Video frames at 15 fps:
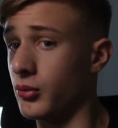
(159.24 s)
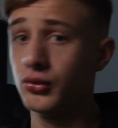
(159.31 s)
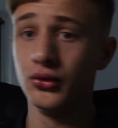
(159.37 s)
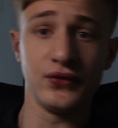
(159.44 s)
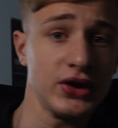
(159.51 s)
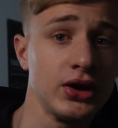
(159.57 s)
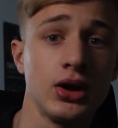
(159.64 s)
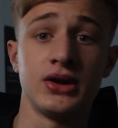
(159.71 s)

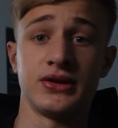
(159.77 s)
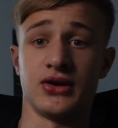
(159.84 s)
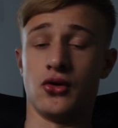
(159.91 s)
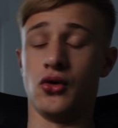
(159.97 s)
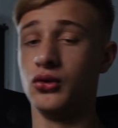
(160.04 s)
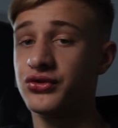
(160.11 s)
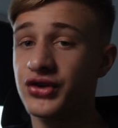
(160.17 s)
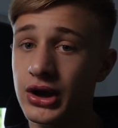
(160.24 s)
moving the
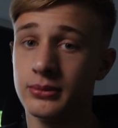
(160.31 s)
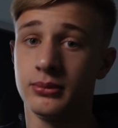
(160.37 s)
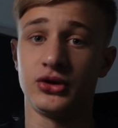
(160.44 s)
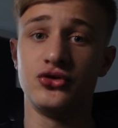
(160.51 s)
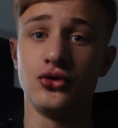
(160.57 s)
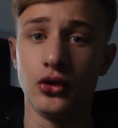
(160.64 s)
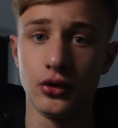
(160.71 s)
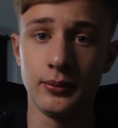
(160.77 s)
whole time, but
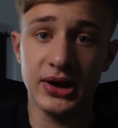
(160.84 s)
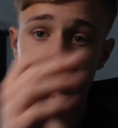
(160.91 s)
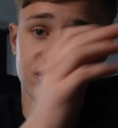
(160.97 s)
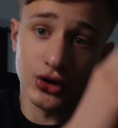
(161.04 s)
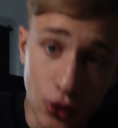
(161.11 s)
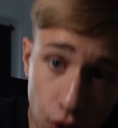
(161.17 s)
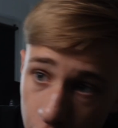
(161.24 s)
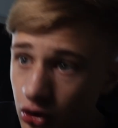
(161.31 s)
you're
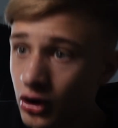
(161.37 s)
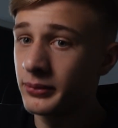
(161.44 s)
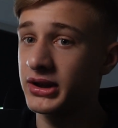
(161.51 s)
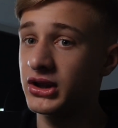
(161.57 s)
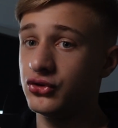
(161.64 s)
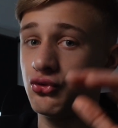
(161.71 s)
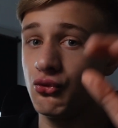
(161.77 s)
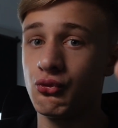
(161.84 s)
imagining hook coming
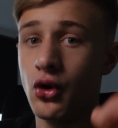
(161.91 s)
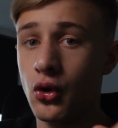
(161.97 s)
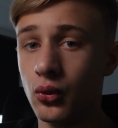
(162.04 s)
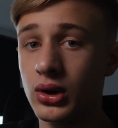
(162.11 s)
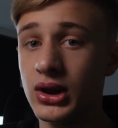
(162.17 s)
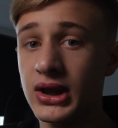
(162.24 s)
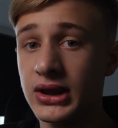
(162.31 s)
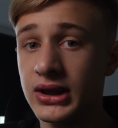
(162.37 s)
and you
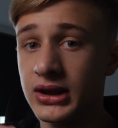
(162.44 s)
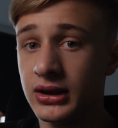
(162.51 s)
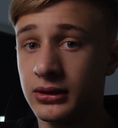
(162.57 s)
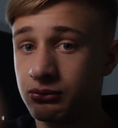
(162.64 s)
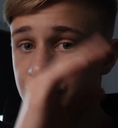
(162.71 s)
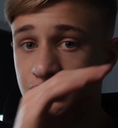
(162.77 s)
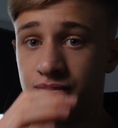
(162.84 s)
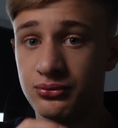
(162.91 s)
roll.
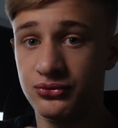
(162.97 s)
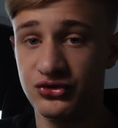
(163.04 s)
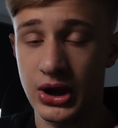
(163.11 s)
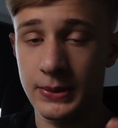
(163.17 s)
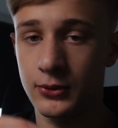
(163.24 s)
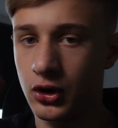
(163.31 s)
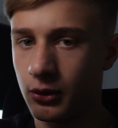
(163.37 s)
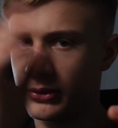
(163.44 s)

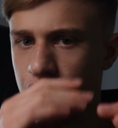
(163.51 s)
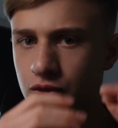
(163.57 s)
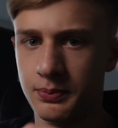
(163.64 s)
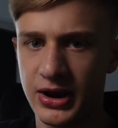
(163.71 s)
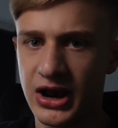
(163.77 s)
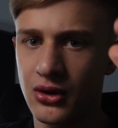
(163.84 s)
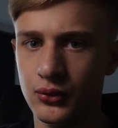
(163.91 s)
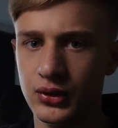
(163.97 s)
Jab coming, you
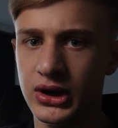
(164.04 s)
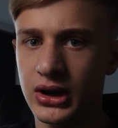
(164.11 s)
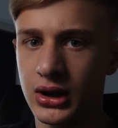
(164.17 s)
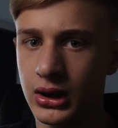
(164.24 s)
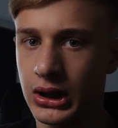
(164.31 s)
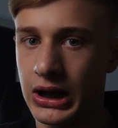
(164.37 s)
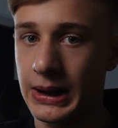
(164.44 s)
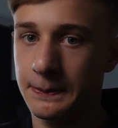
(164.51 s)
parry.
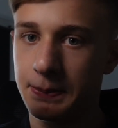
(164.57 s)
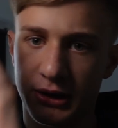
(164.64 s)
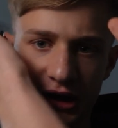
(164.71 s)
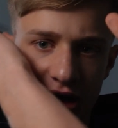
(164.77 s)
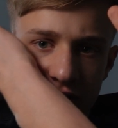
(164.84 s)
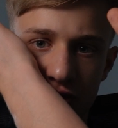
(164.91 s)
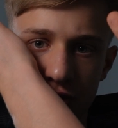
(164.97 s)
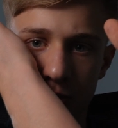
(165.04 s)

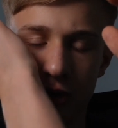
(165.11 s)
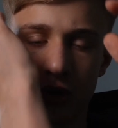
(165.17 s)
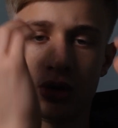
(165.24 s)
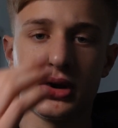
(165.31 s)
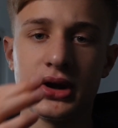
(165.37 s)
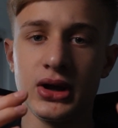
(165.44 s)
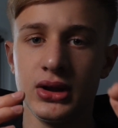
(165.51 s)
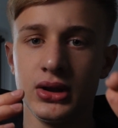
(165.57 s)
Uppercut, you
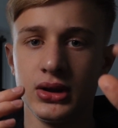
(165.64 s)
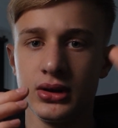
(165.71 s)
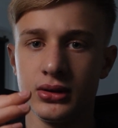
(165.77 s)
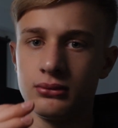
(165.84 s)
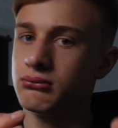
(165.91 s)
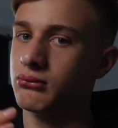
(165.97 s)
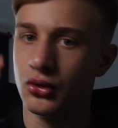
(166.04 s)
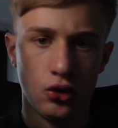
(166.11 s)
block.
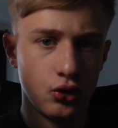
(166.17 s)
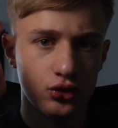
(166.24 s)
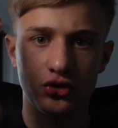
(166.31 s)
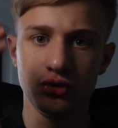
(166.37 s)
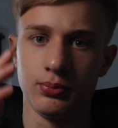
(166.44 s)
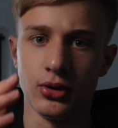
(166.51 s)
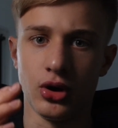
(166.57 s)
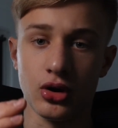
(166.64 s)
Hook,
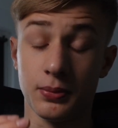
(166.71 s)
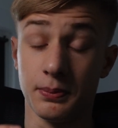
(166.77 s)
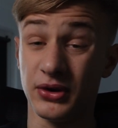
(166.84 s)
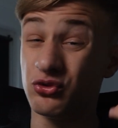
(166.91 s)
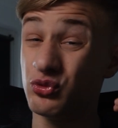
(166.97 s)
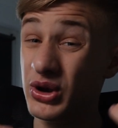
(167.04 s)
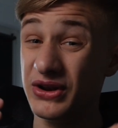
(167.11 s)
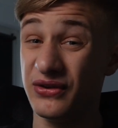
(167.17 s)
you block, but
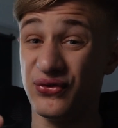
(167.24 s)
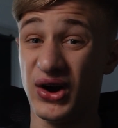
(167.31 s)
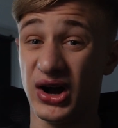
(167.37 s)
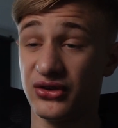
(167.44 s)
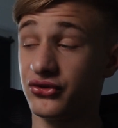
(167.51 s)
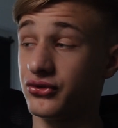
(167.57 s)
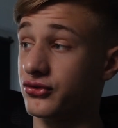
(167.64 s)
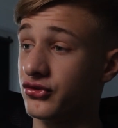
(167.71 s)
really
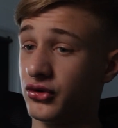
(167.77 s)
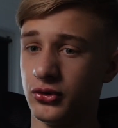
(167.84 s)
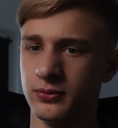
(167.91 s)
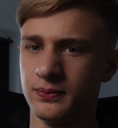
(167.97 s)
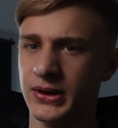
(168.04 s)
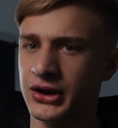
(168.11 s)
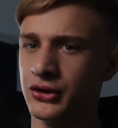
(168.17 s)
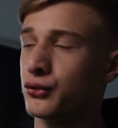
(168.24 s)
fast.
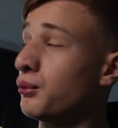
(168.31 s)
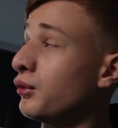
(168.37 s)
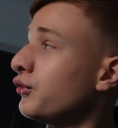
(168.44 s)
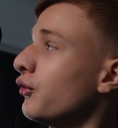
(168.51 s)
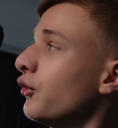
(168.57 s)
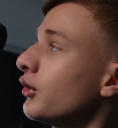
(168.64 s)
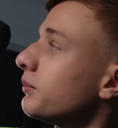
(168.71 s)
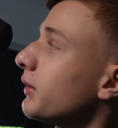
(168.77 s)
So I don't want to
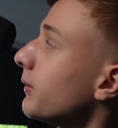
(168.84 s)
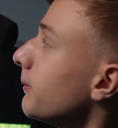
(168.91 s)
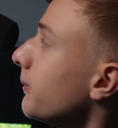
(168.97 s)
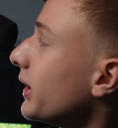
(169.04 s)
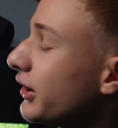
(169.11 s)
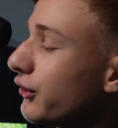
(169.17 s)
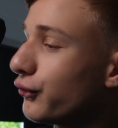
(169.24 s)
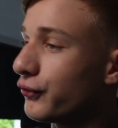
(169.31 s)
hurt my
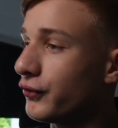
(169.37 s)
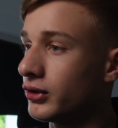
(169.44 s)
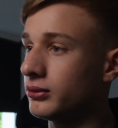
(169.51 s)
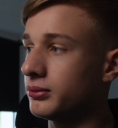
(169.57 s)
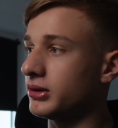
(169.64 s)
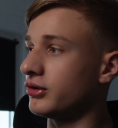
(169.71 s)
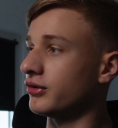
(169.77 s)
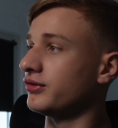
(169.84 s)
microphone
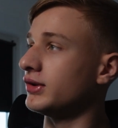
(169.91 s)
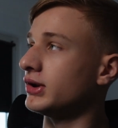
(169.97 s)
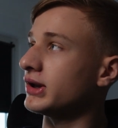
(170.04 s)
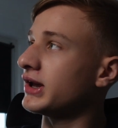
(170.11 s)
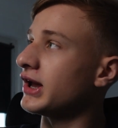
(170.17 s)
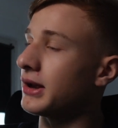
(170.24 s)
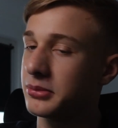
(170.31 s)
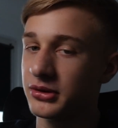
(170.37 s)
because then the
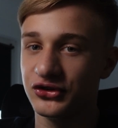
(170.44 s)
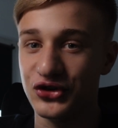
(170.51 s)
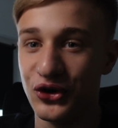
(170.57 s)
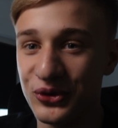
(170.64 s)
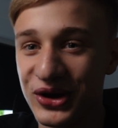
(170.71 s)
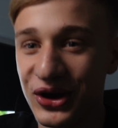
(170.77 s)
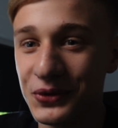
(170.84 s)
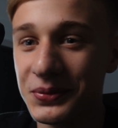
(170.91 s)
cable is
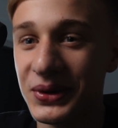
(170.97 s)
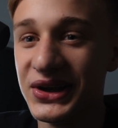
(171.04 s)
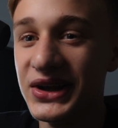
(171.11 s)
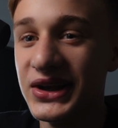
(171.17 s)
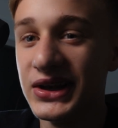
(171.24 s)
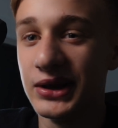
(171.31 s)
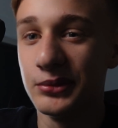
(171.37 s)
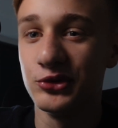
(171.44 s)
going out, but
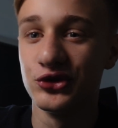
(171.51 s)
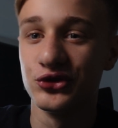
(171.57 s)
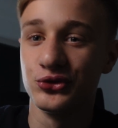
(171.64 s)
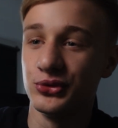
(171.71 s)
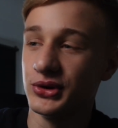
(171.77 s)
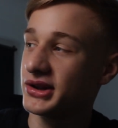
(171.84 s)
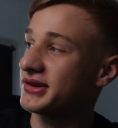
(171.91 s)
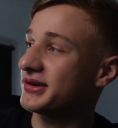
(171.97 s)
let me just do
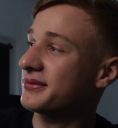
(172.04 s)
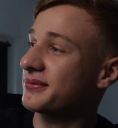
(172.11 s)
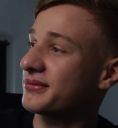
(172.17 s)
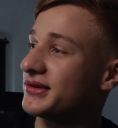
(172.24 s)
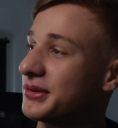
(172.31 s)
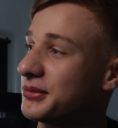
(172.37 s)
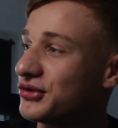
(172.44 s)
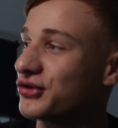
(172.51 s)
that.
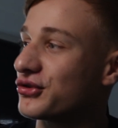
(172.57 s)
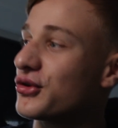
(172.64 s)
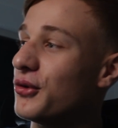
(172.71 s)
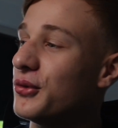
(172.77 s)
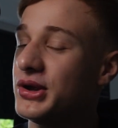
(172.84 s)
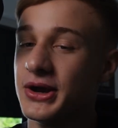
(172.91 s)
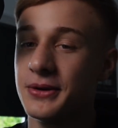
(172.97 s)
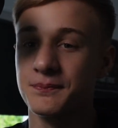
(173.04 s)
Let me just go
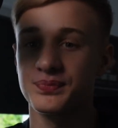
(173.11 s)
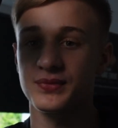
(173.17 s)
here.